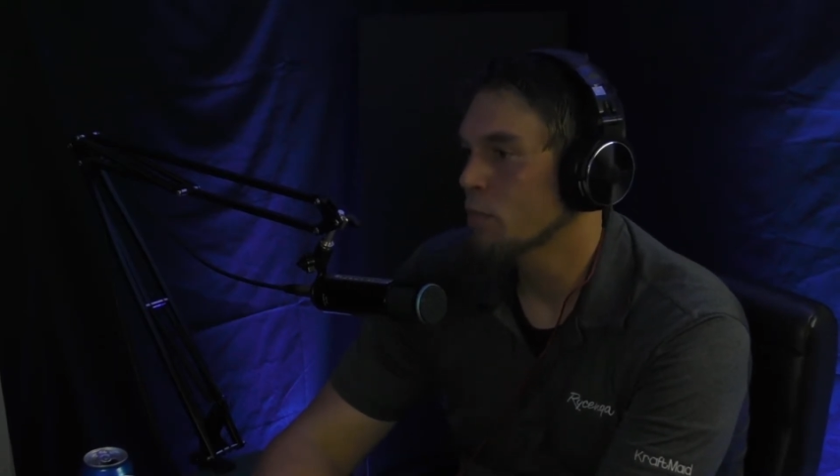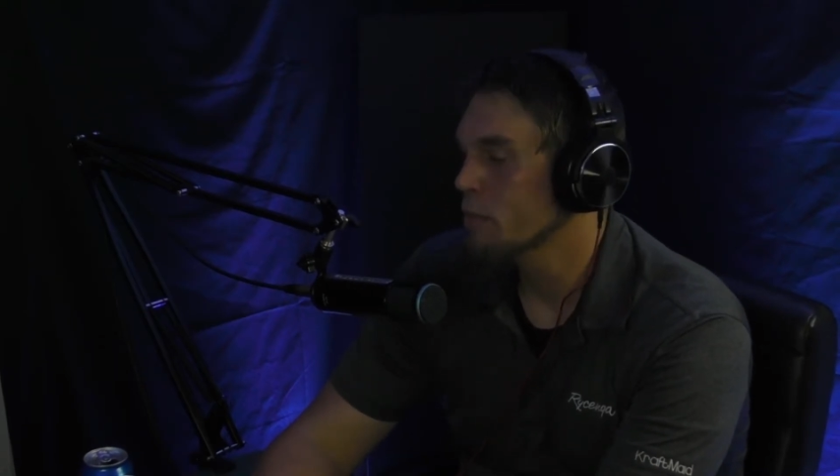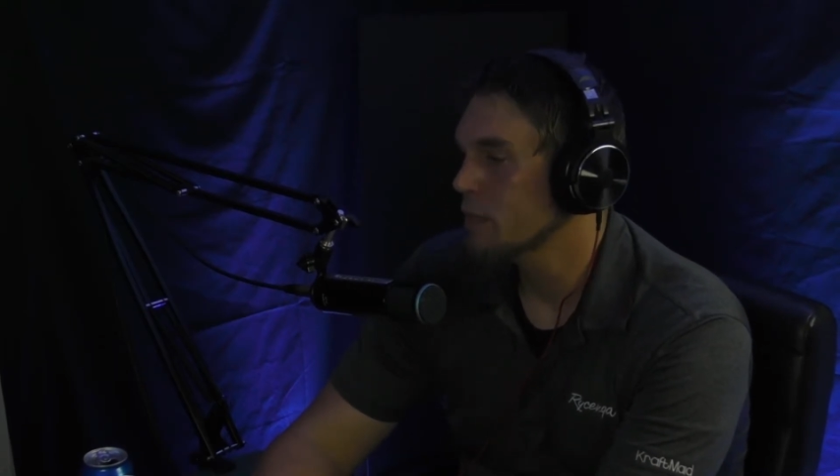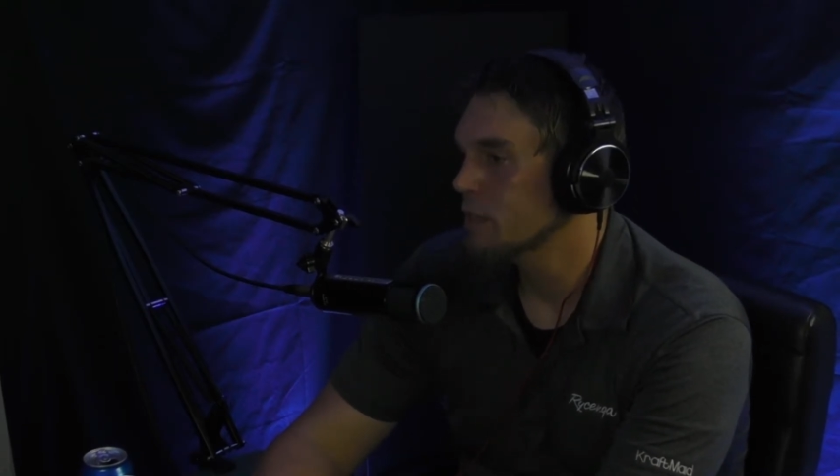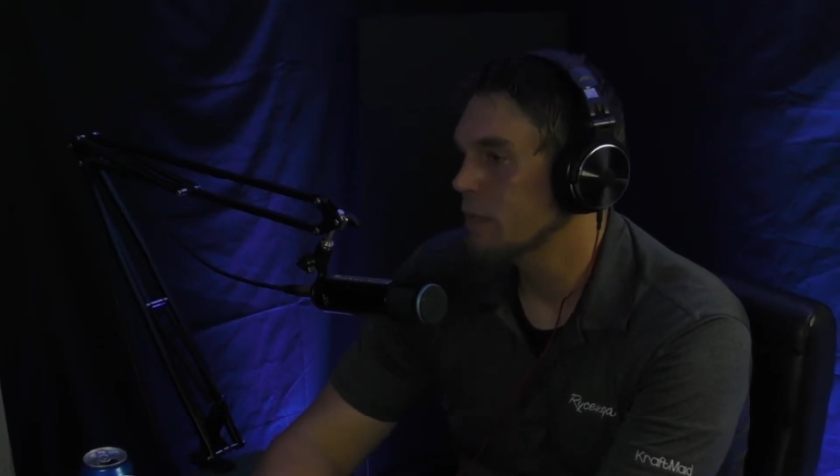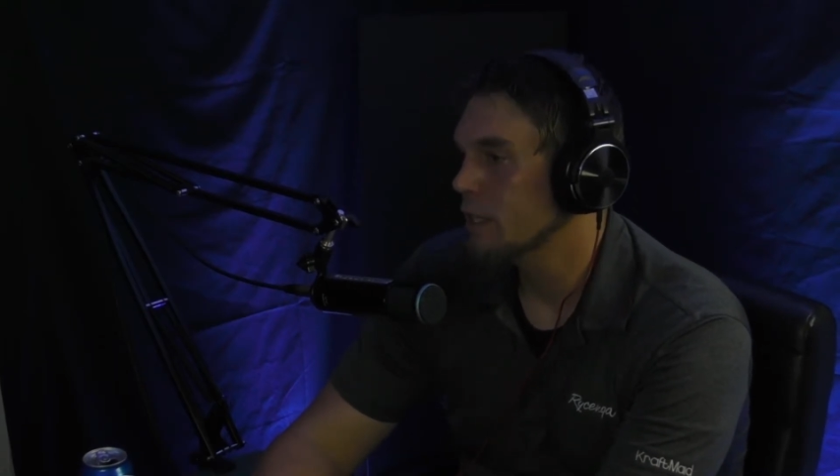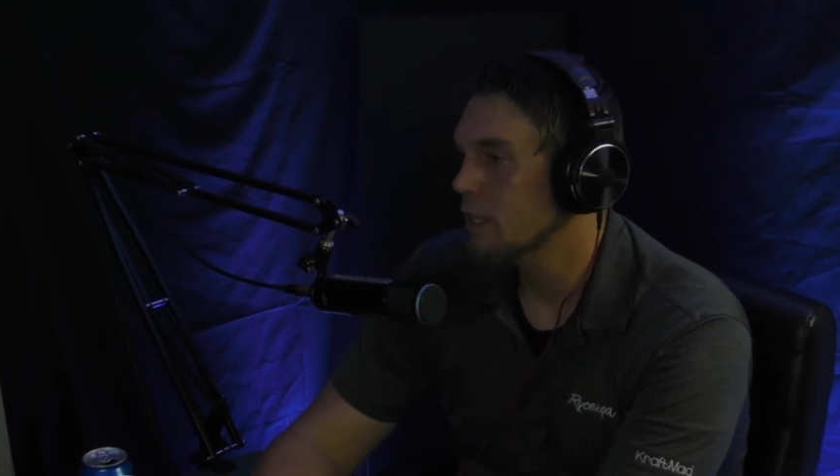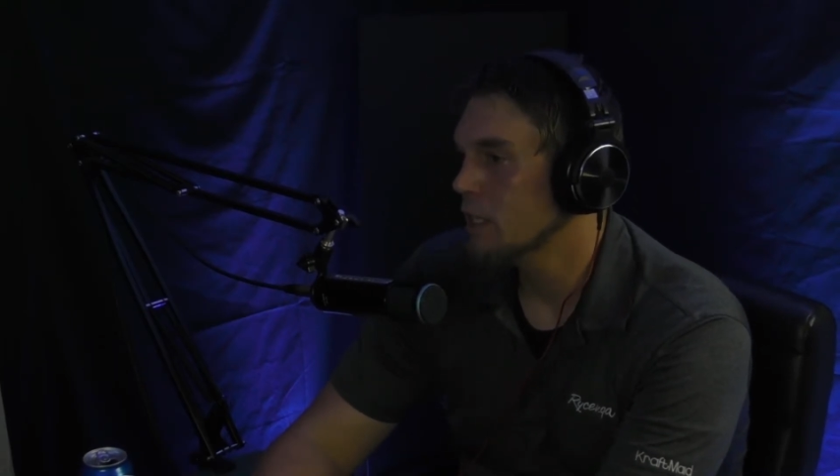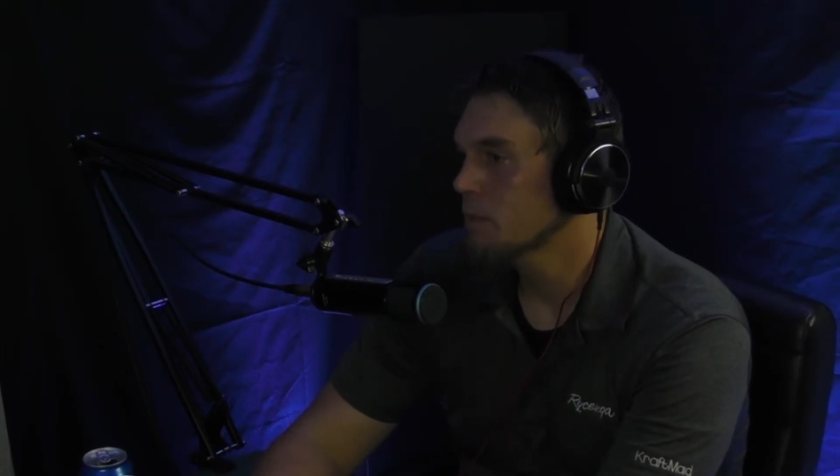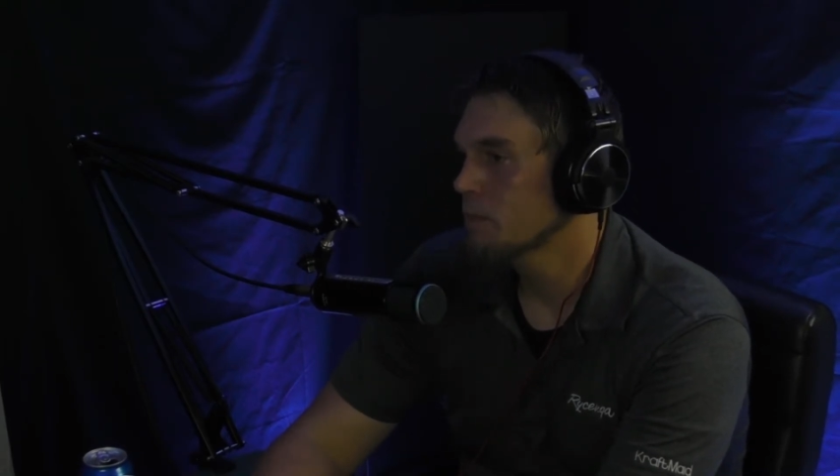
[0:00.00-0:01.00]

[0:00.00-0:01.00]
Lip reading: permissibility.